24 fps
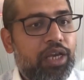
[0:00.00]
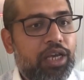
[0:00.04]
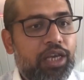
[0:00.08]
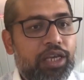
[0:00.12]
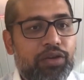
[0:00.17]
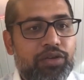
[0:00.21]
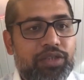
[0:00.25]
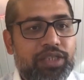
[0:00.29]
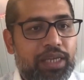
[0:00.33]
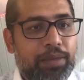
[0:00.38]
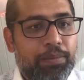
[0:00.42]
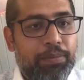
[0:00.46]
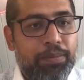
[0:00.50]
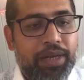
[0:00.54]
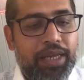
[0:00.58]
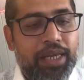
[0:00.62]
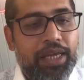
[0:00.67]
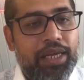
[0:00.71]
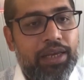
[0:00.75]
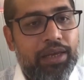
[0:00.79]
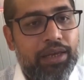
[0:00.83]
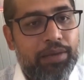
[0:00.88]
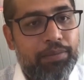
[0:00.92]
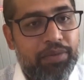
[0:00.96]
You
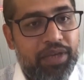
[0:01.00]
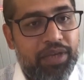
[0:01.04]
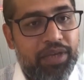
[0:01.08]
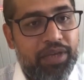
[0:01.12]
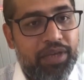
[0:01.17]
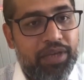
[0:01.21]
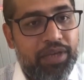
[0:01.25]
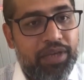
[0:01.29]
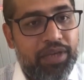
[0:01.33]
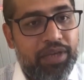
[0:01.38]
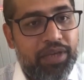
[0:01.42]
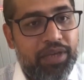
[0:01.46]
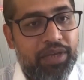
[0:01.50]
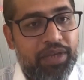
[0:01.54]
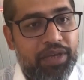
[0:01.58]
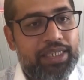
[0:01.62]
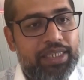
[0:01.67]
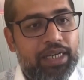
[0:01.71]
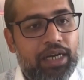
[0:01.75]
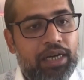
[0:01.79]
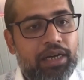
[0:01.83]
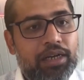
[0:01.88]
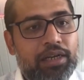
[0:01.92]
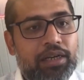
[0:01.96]
simply, given your
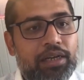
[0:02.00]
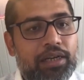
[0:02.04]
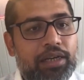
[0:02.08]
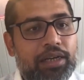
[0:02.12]
data,